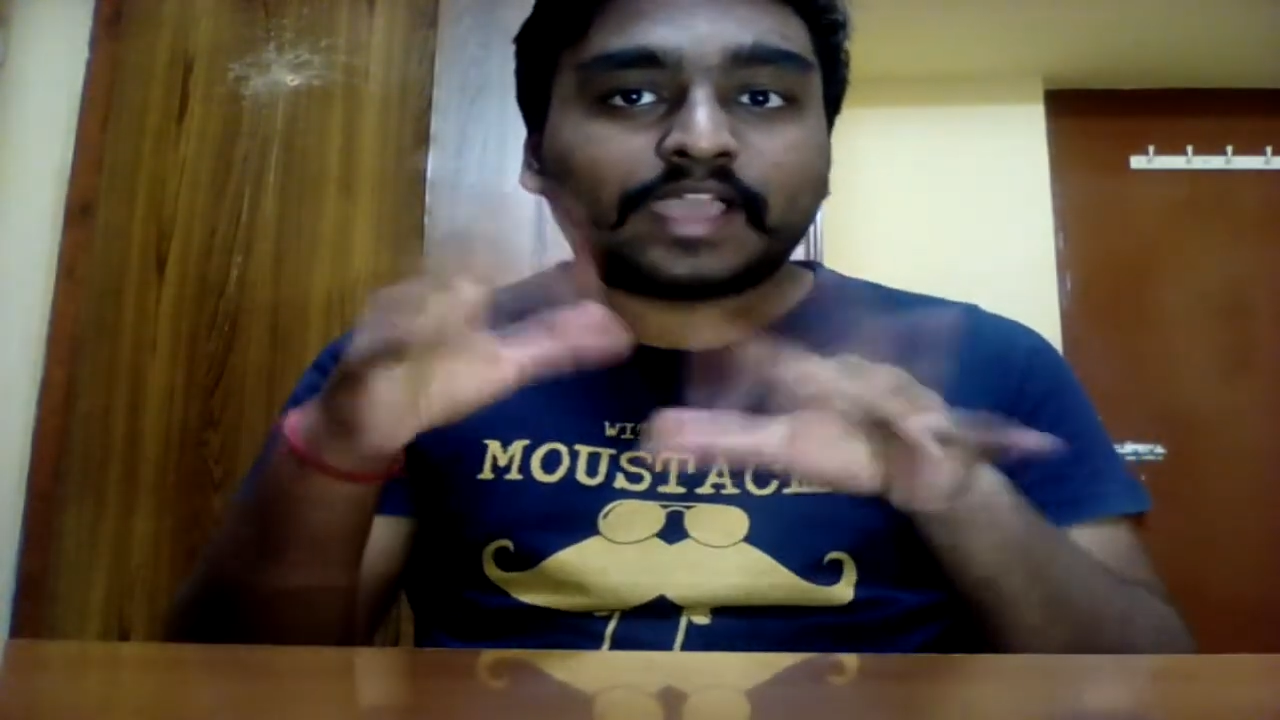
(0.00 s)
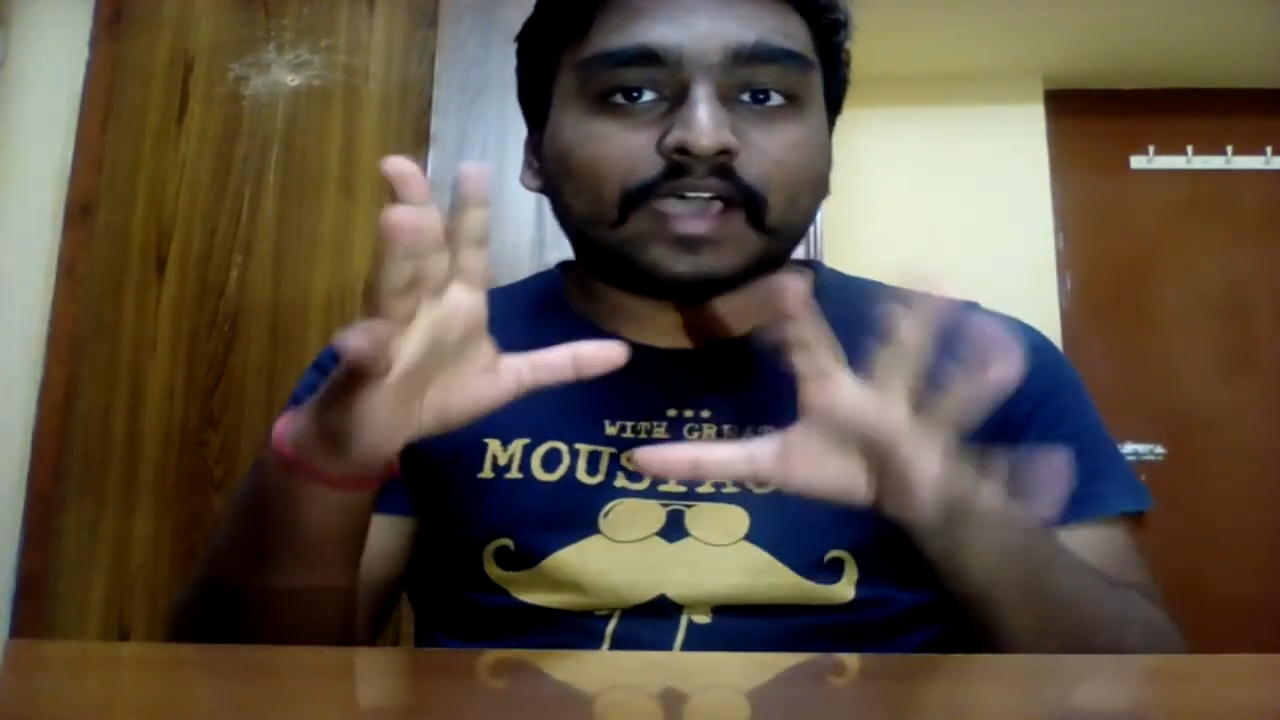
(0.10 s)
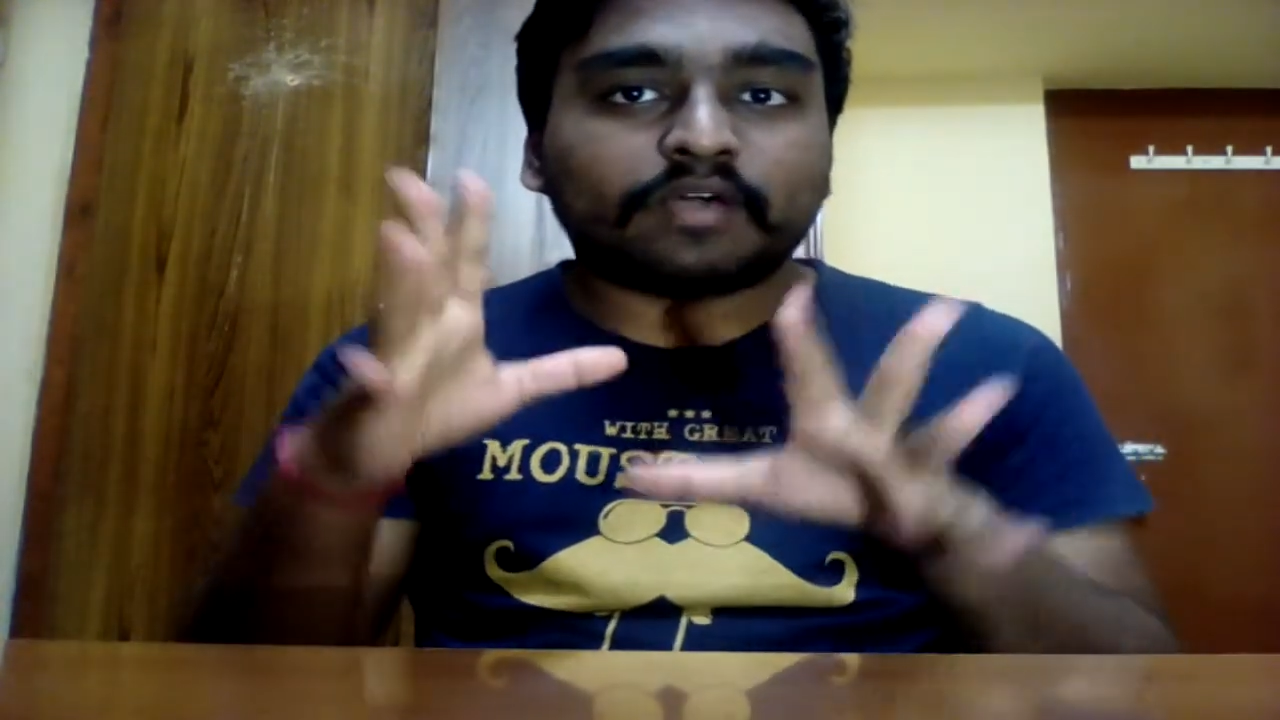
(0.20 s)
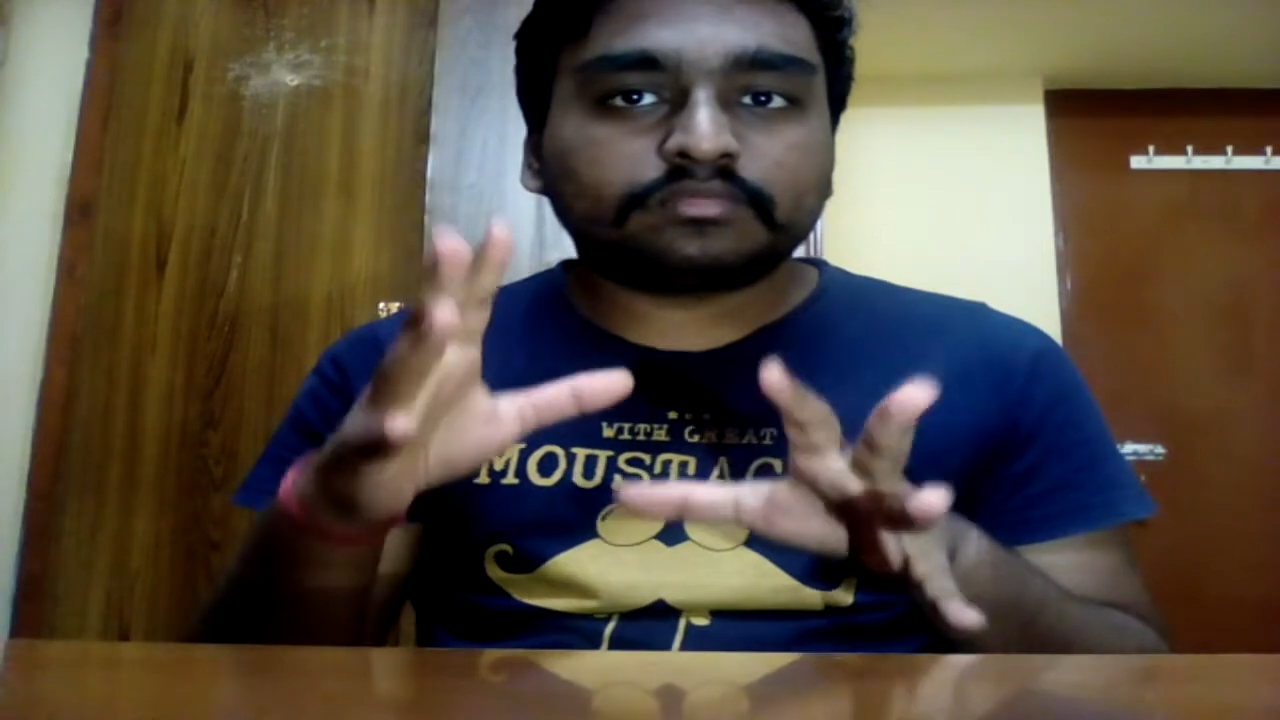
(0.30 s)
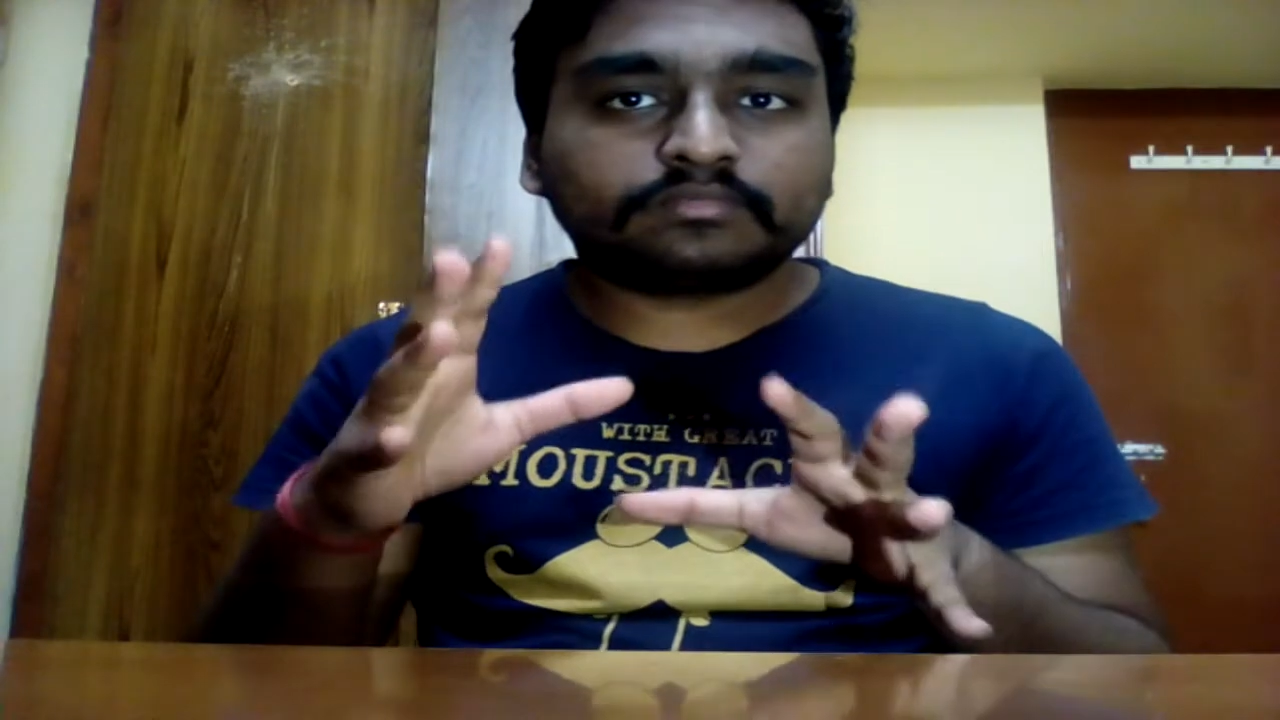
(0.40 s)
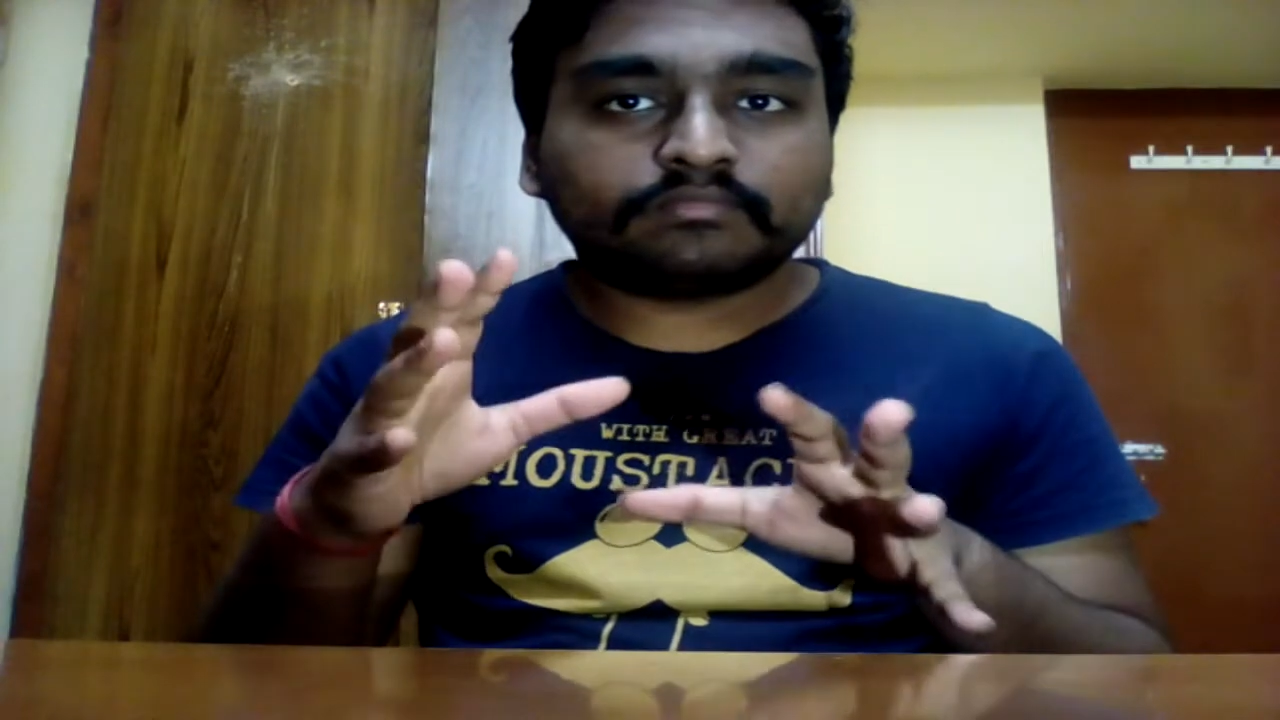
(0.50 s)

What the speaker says: out